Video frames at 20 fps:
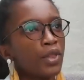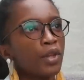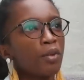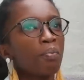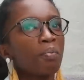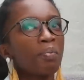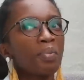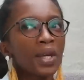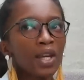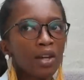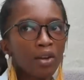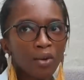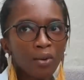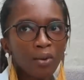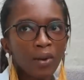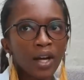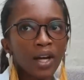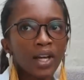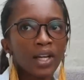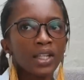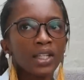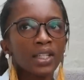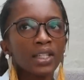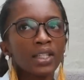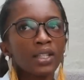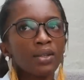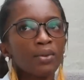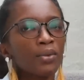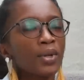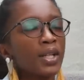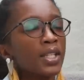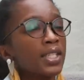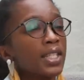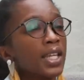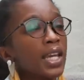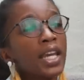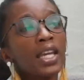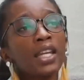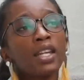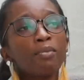The bigger one was
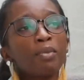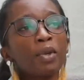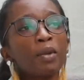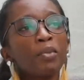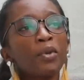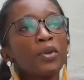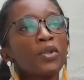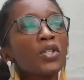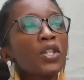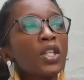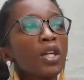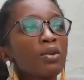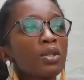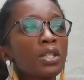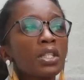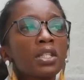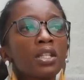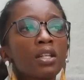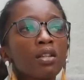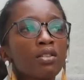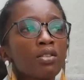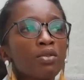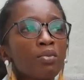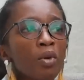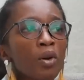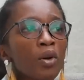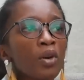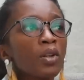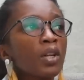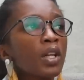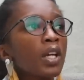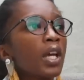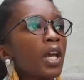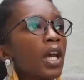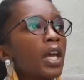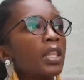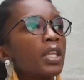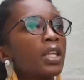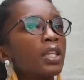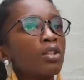80 people, so that was still small.
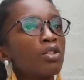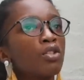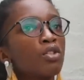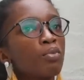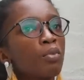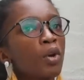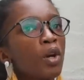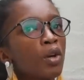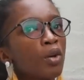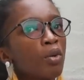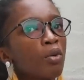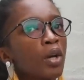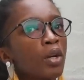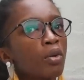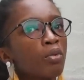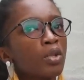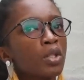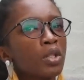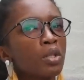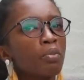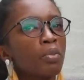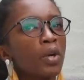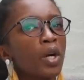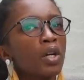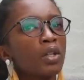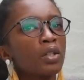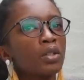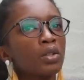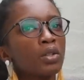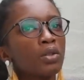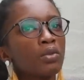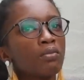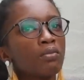And then the smaller one was about